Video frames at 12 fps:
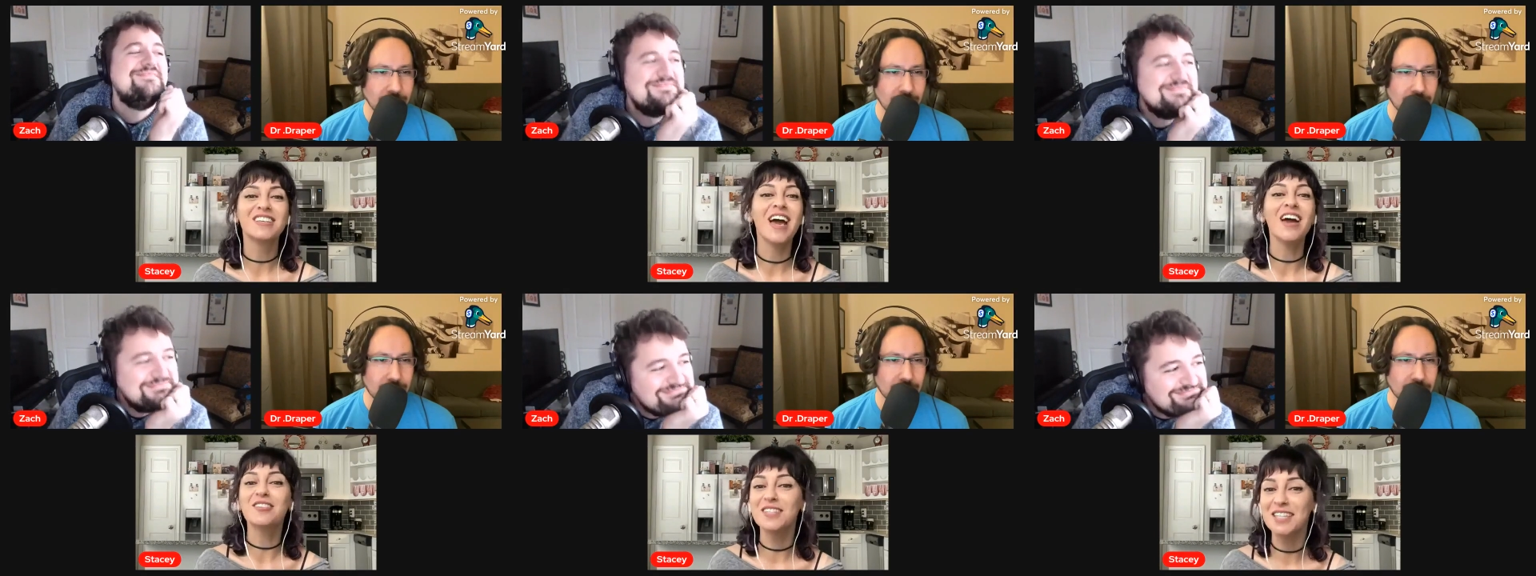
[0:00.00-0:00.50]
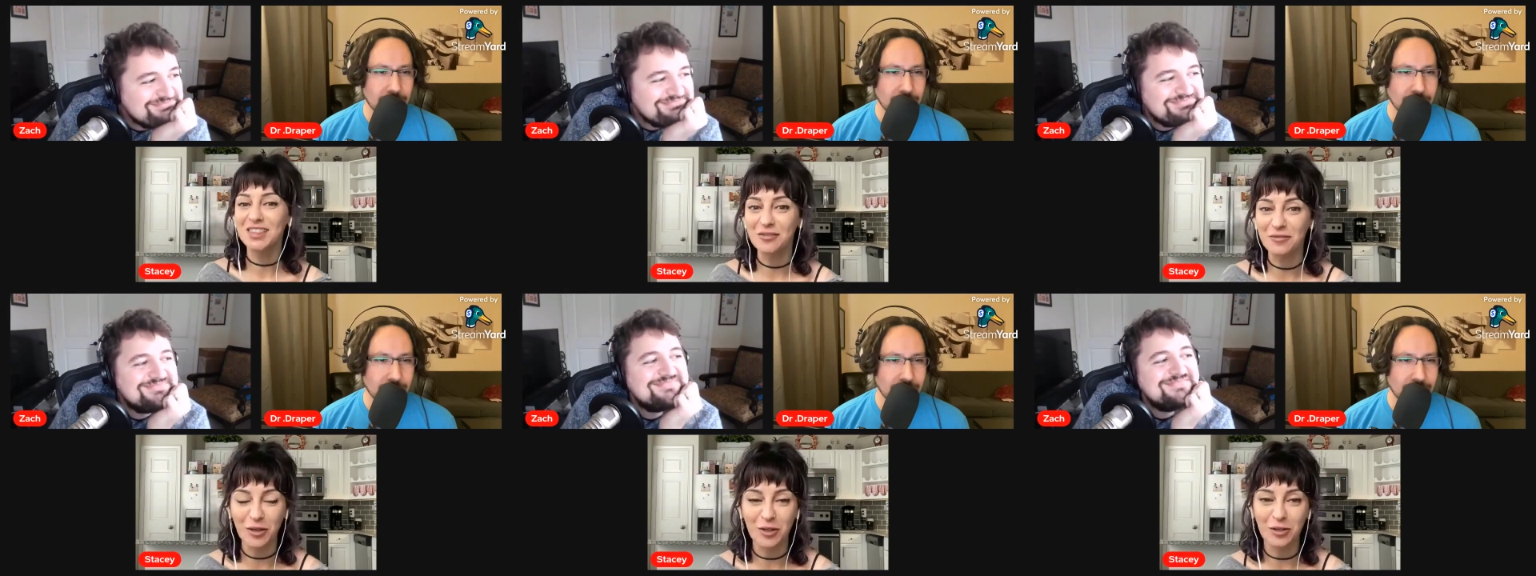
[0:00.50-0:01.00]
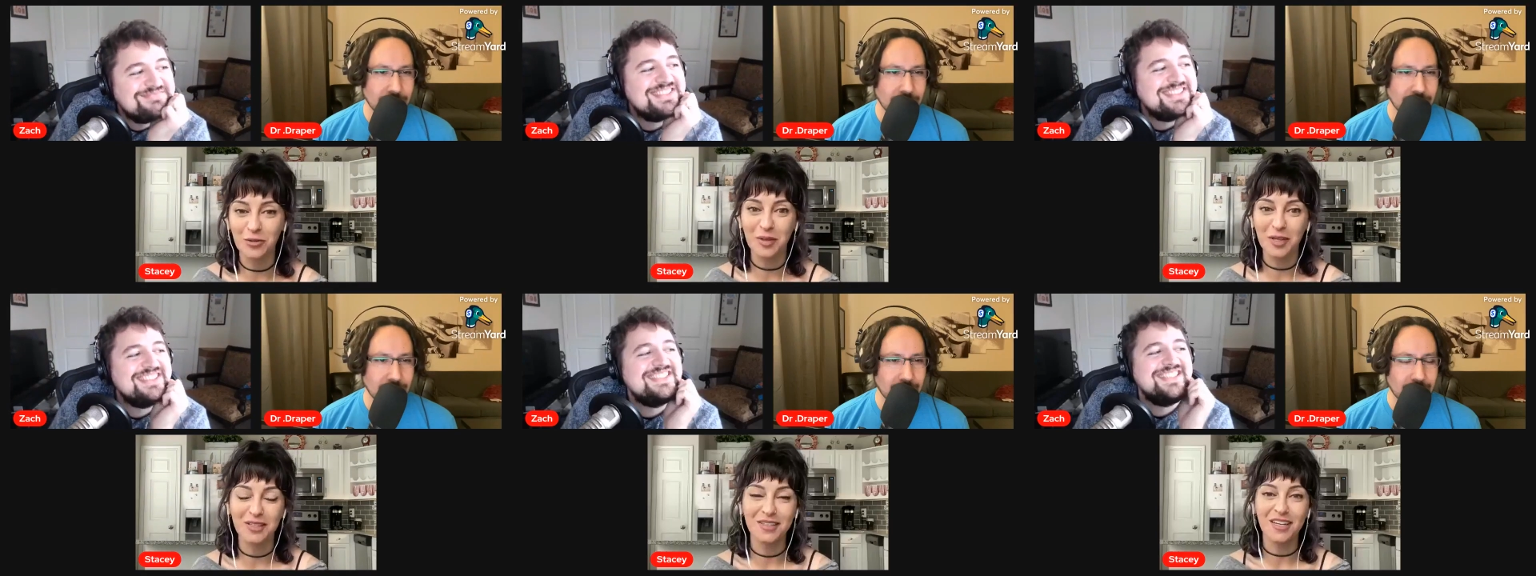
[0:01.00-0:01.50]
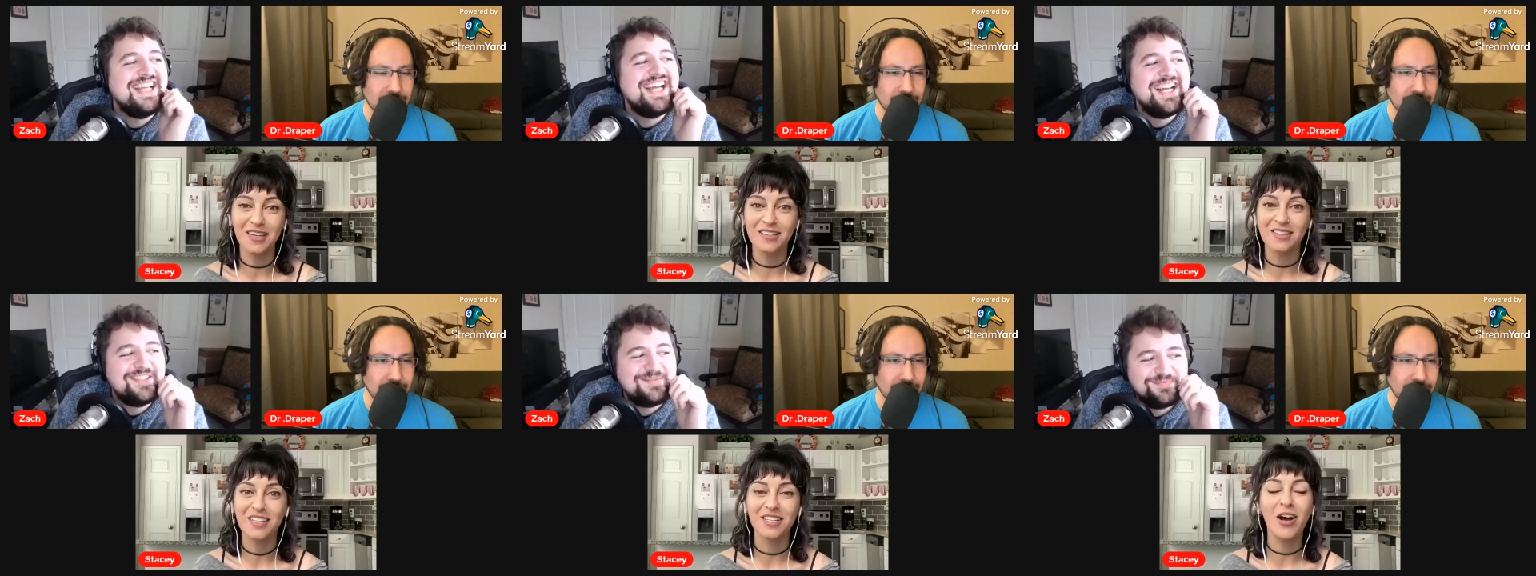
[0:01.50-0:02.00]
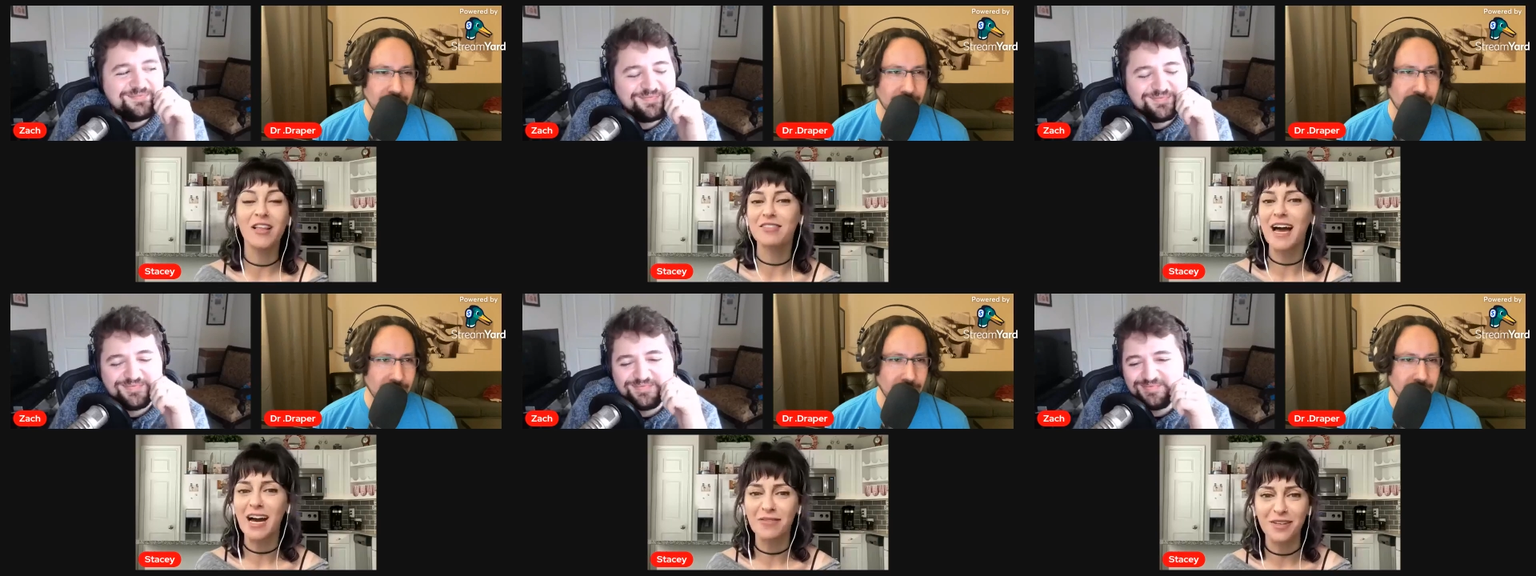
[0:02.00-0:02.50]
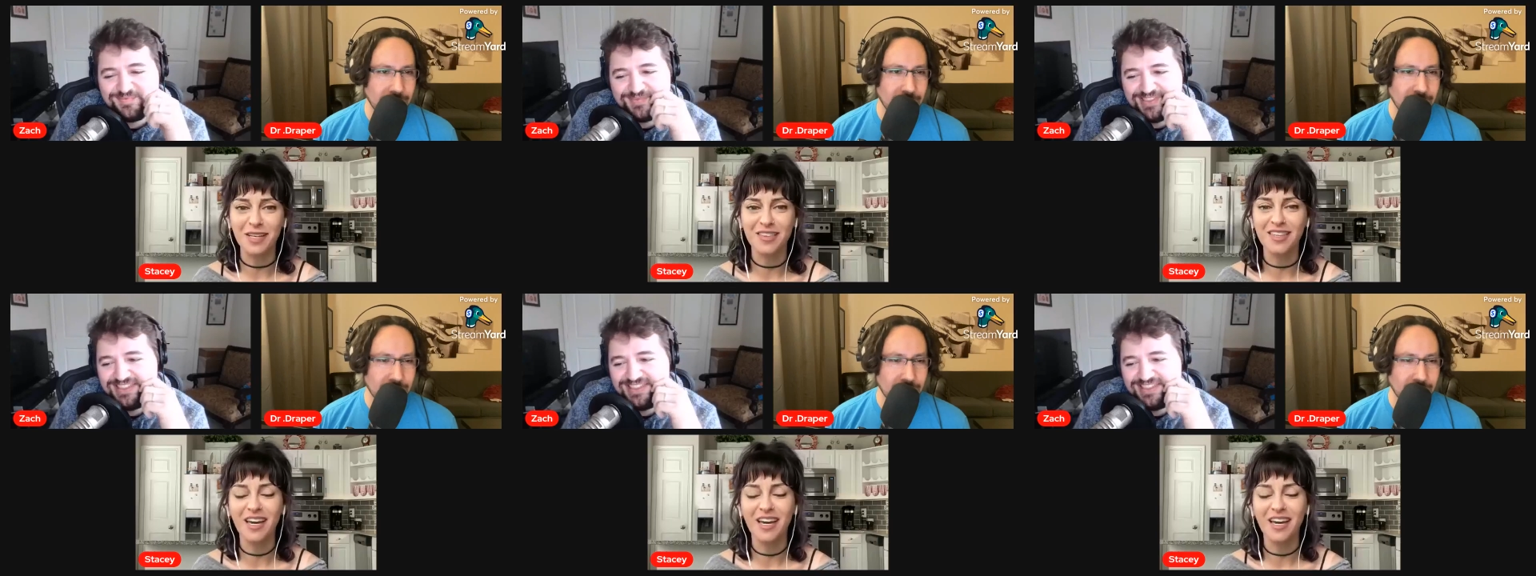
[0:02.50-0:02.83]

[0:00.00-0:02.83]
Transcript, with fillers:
Speaker 1: heckling the film and yeah. it, laughing, and the